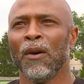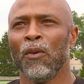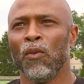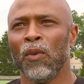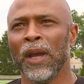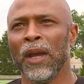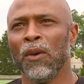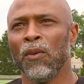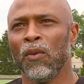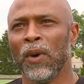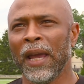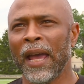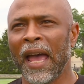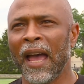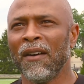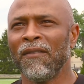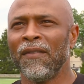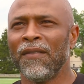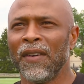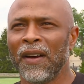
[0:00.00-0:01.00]
We
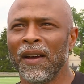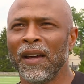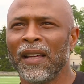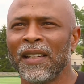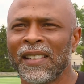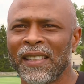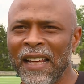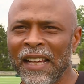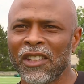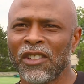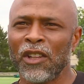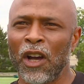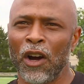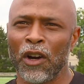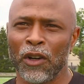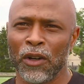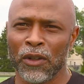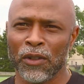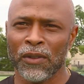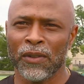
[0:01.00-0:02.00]
have six
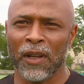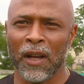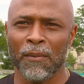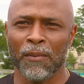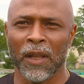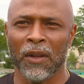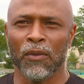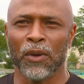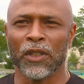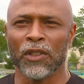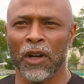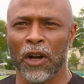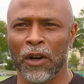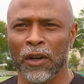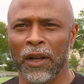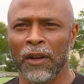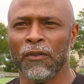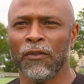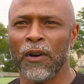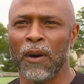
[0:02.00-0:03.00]
starters, I believe,
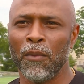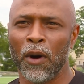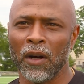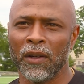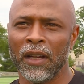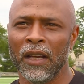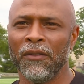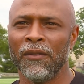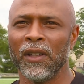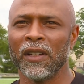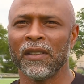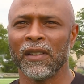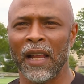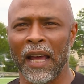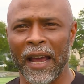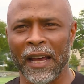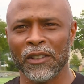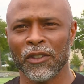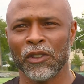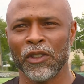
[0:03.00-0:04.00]
returning from our defense
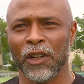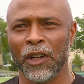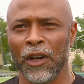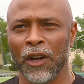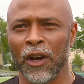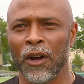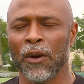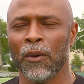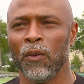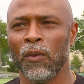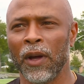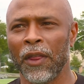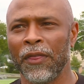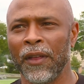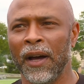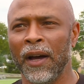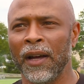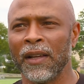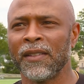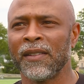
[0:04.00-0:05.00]
last year
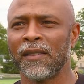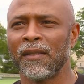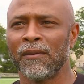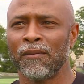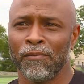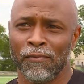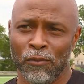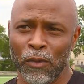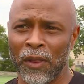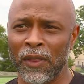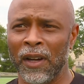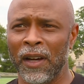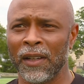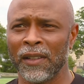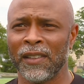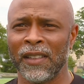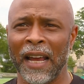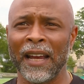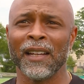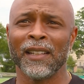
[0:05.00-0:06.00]
with us. With a
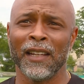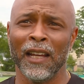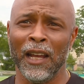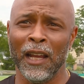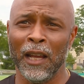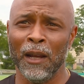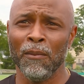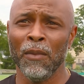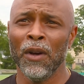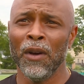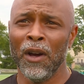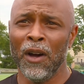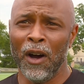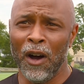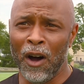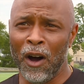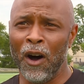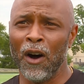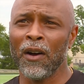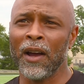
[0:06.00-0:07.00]
second team,
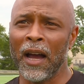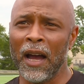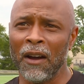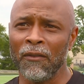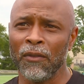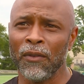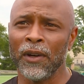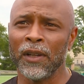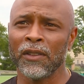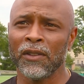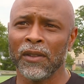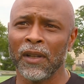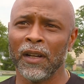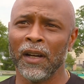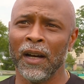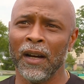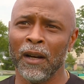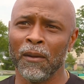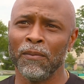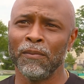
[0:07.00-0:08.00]
all conference
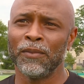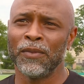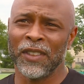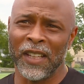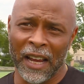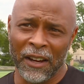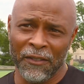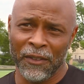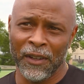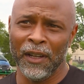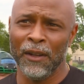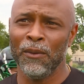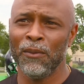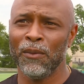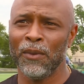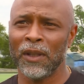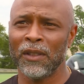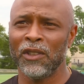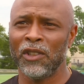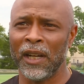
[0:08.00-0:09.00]
safety
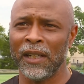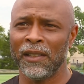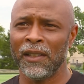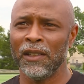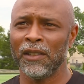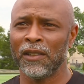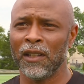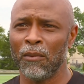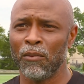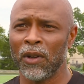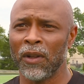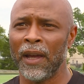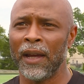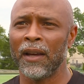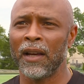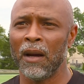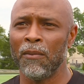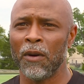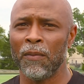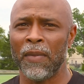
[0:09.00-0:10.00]
with JT
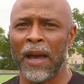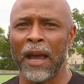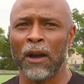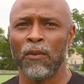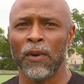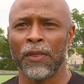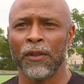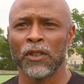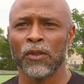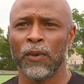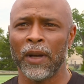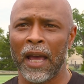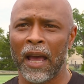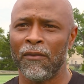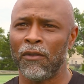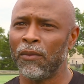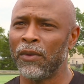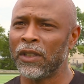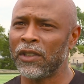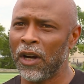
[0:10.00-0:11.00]
Timberlake coming back with us. We
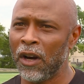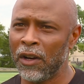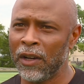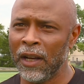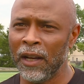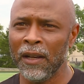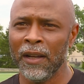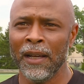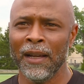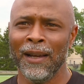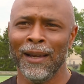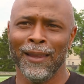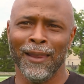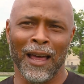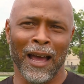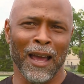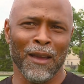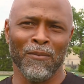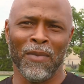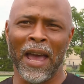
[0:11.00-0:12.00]
have a returning
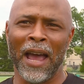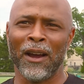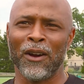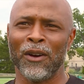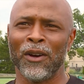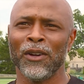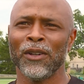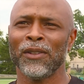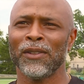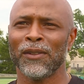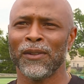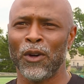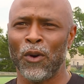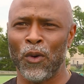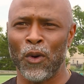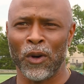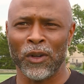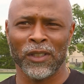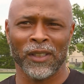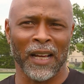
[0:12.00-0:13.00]
linebacker
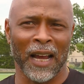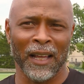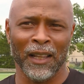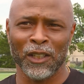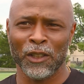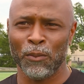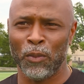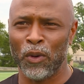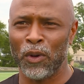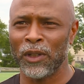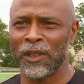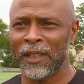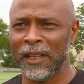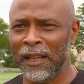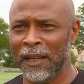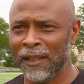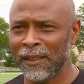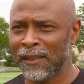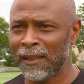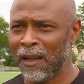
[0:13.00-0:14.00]
core, Silas
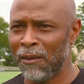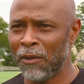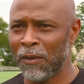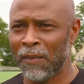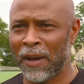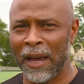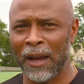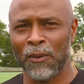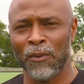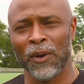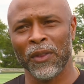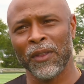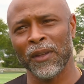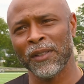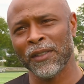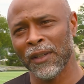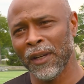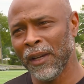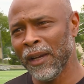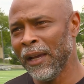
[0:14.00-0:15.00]
Portee is coming back with
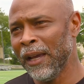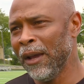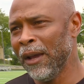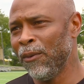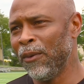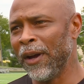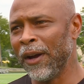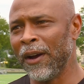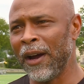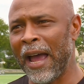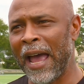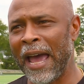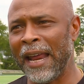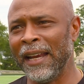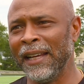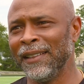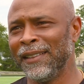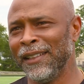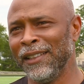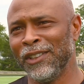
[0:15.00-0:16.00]
us. We are
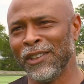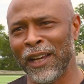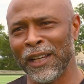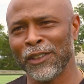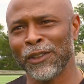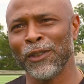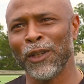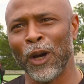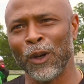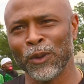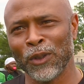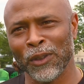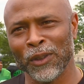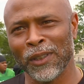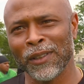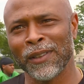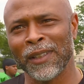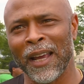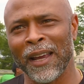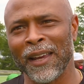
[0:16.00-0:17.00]
adding TJ Snow to
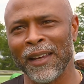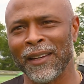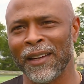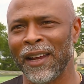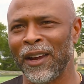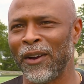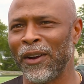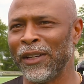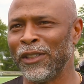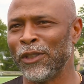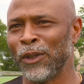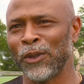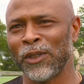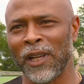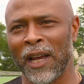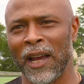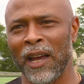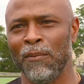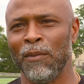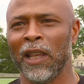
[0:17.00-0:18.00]
the secondary,
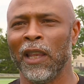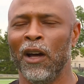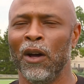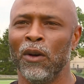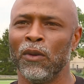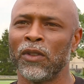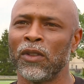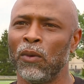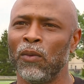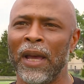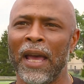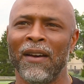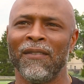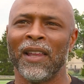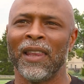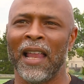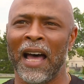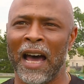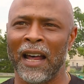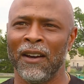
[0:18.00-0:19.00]
Josiah Malone. So we have
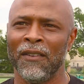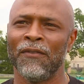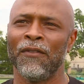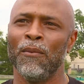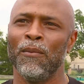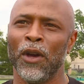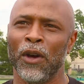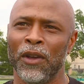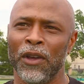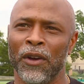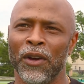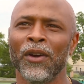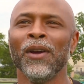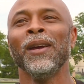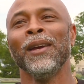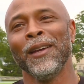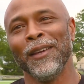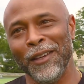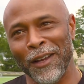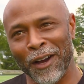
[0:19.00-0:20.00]
a lot of familiar
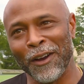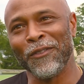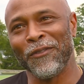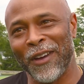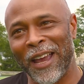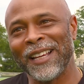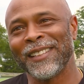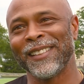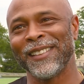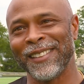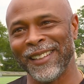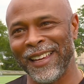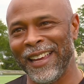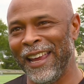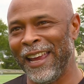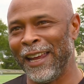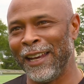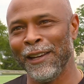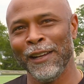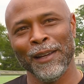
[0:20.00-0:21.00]
young faces
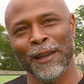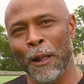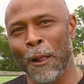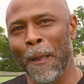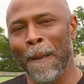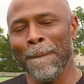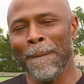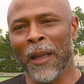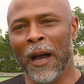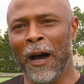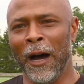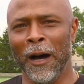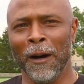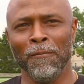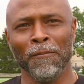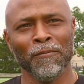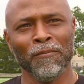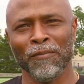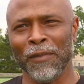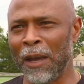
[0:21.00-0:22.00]
again.
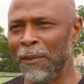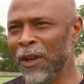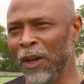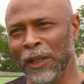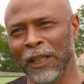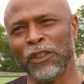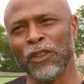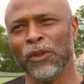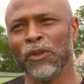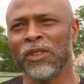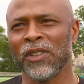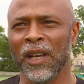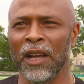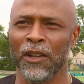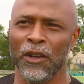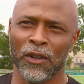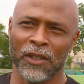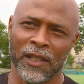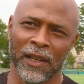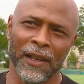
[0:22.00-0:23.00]
Maybe only two
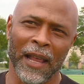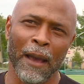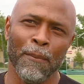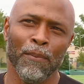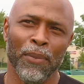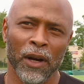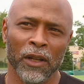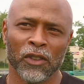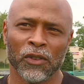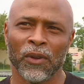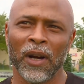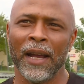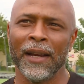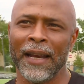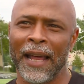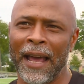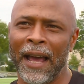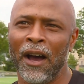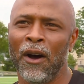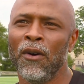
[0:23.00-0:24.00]
seniors in that bunch right
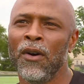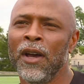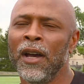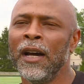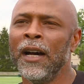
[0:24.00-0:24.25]
now,